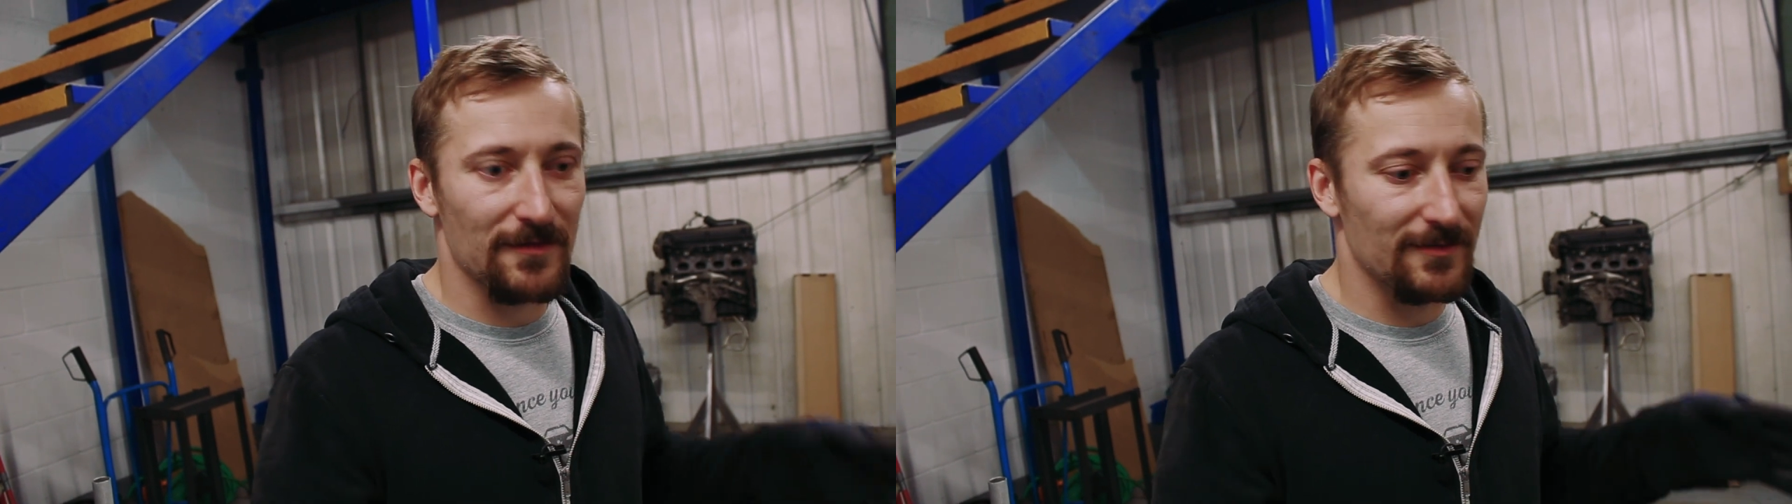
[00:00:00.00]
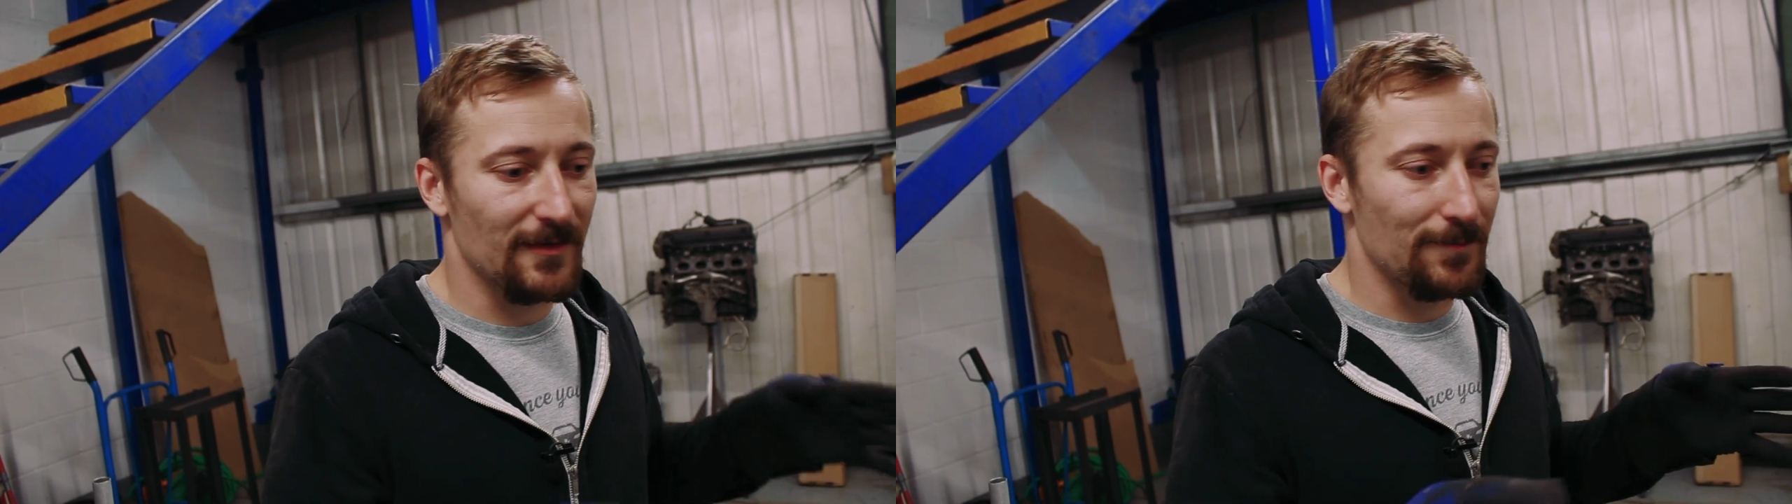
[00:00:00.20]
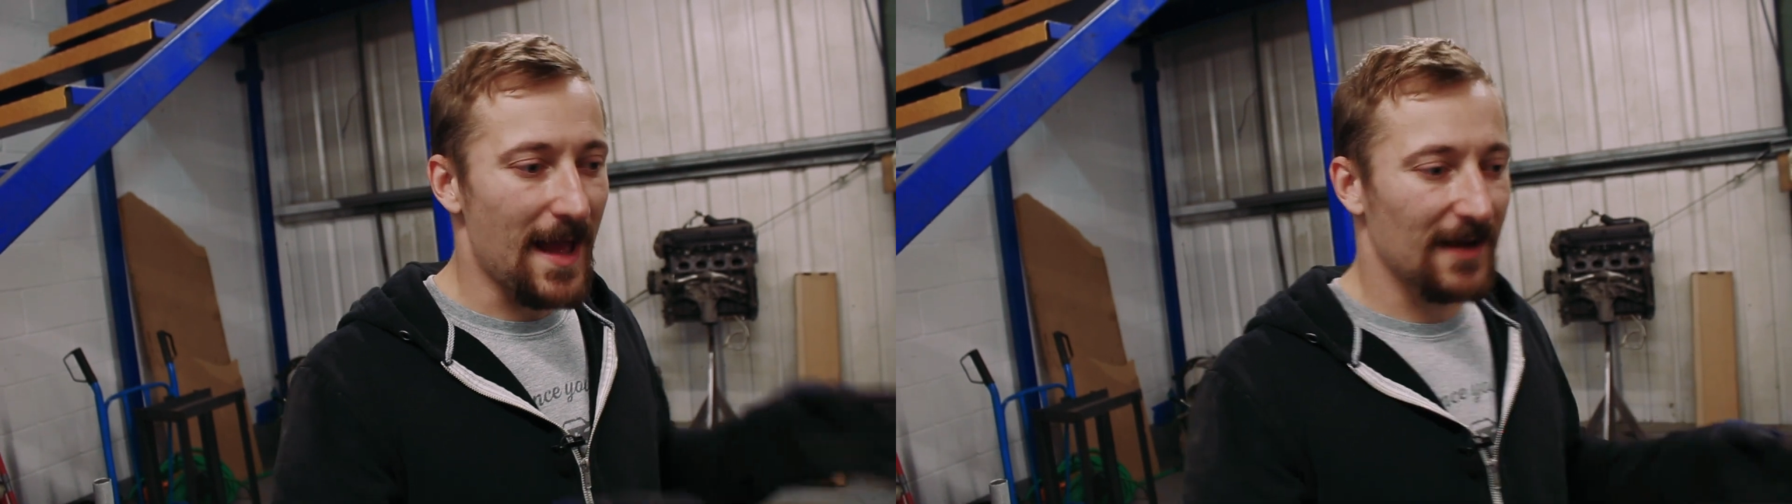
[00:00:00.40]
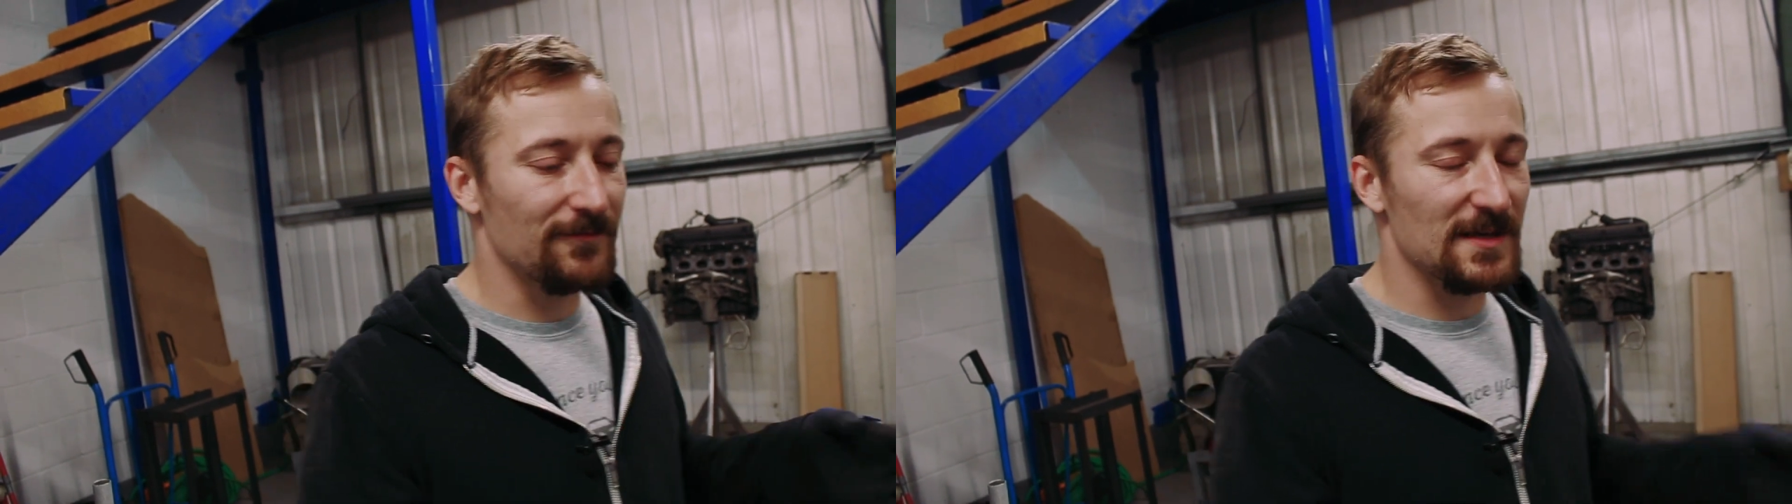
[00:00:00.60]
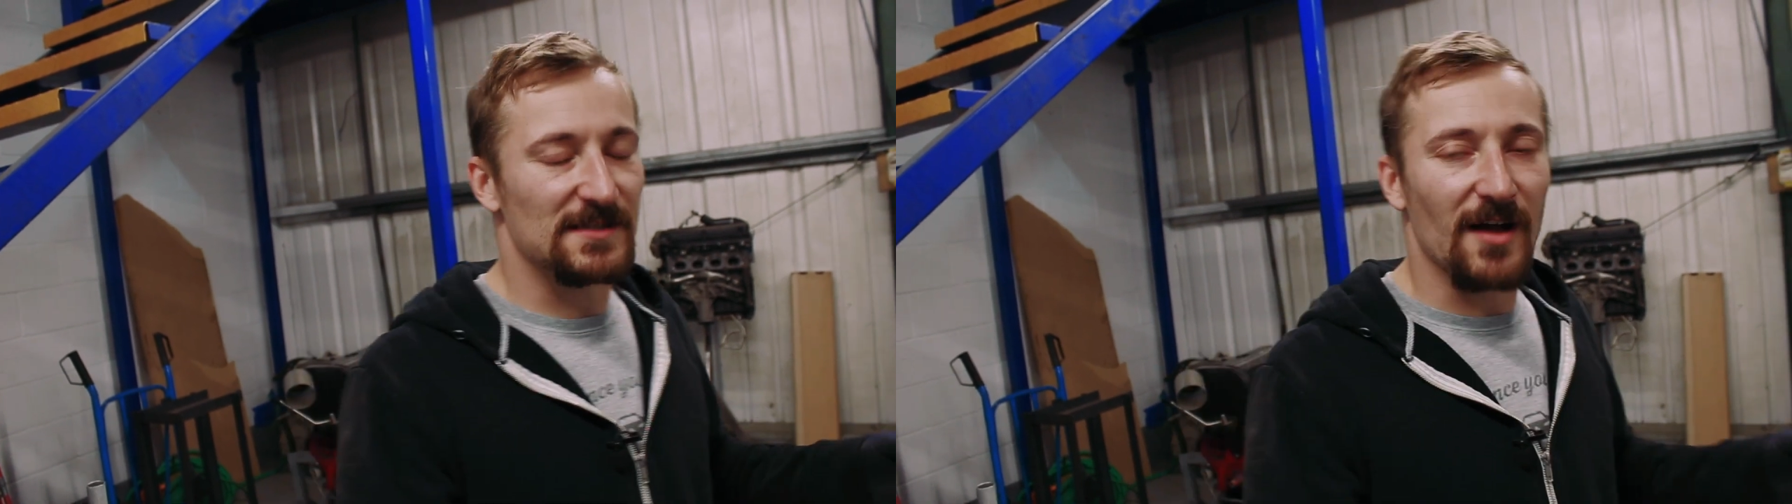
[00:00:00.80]
the back of
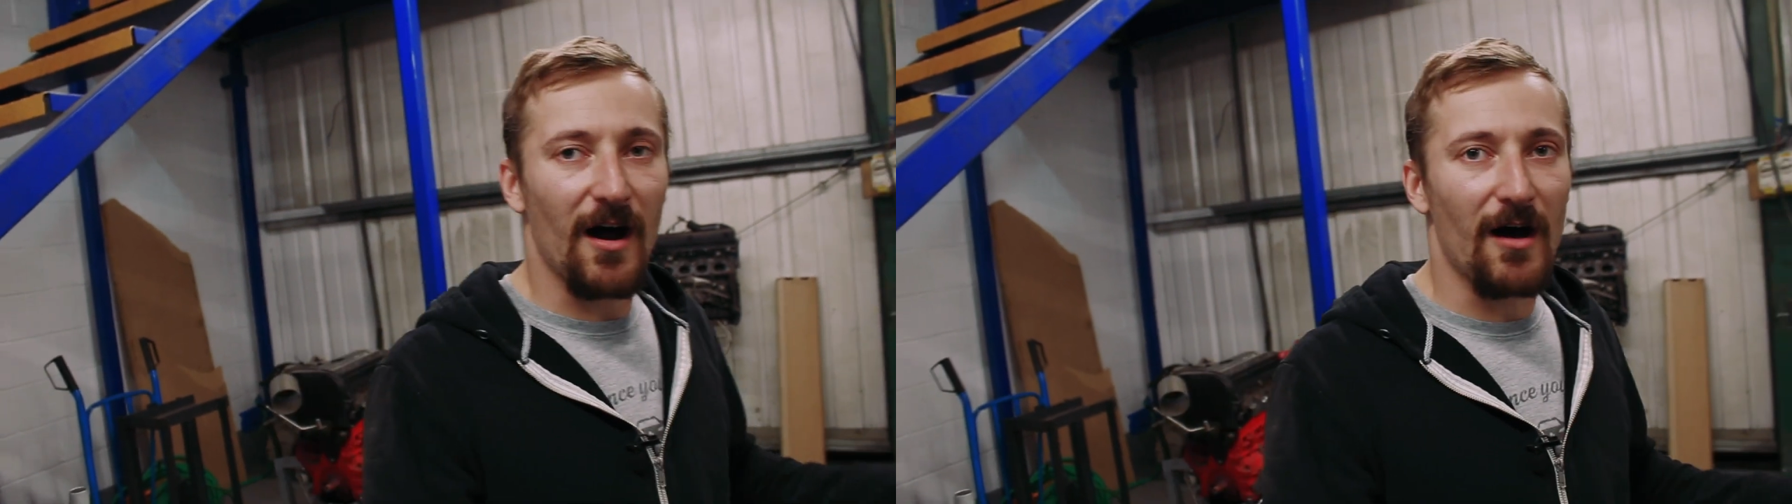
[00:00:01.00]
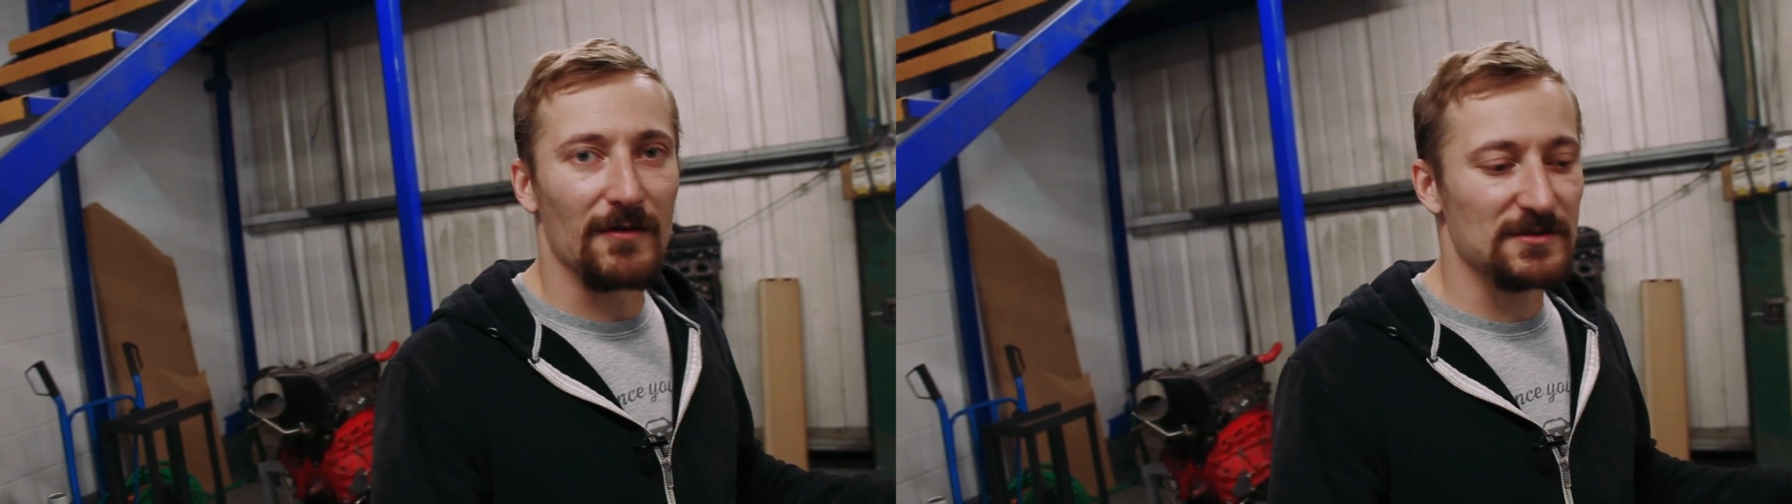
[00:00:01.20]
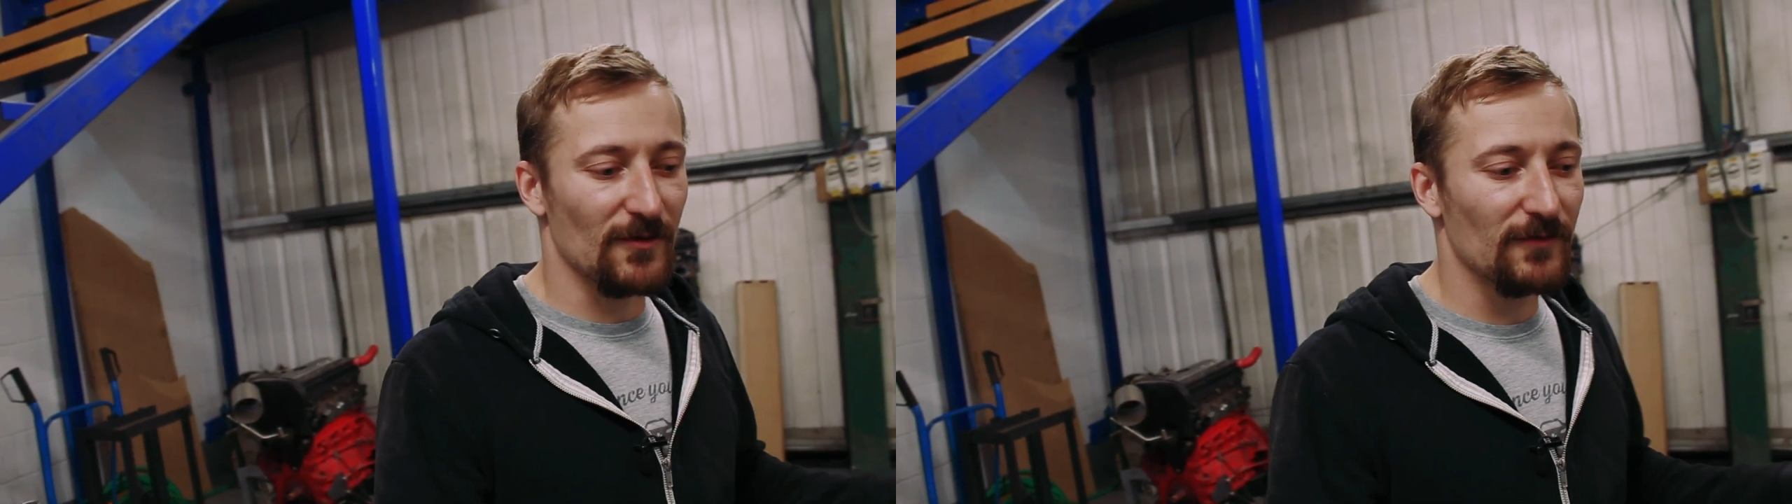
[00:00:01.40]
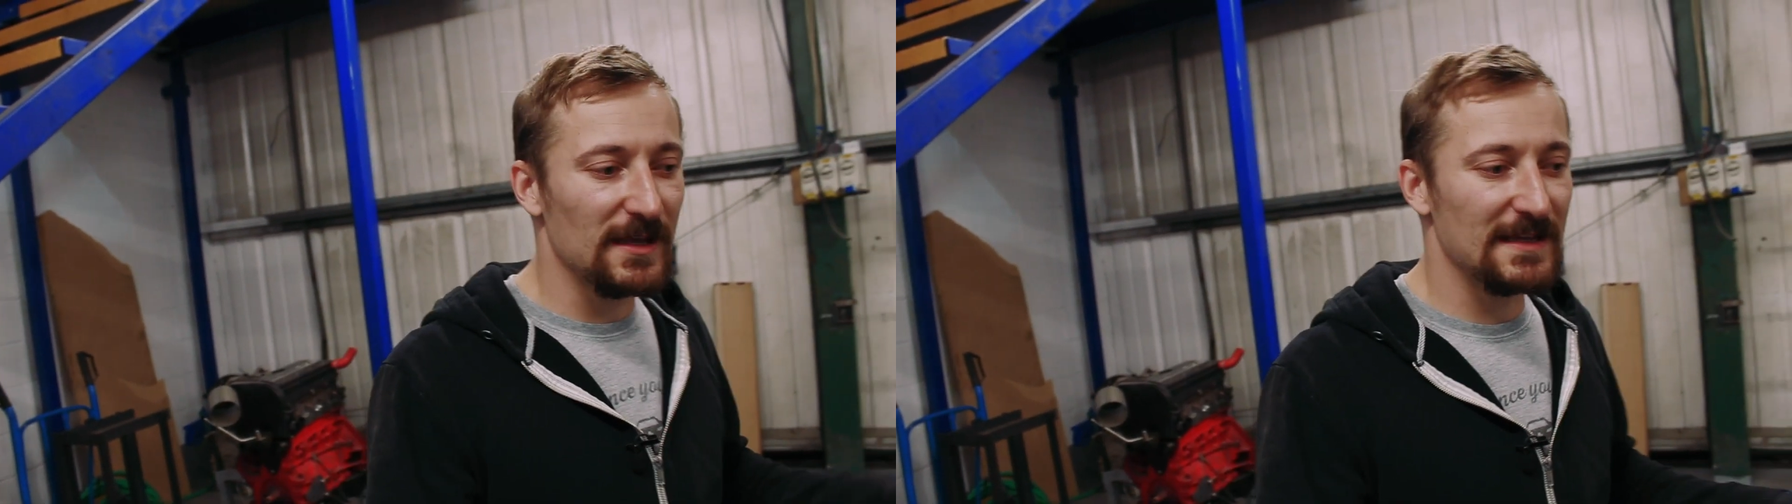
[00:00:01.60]
this car is not really